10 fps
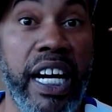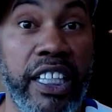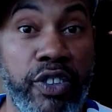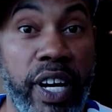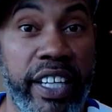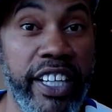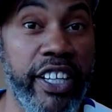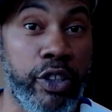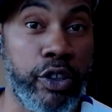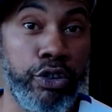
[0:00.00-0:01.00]
contract
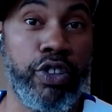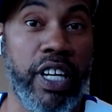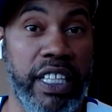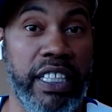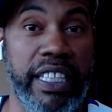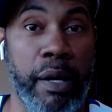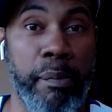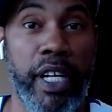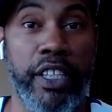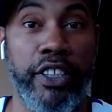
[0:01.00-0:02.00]
year because you're trying to get that
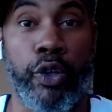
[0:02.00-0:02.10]
money.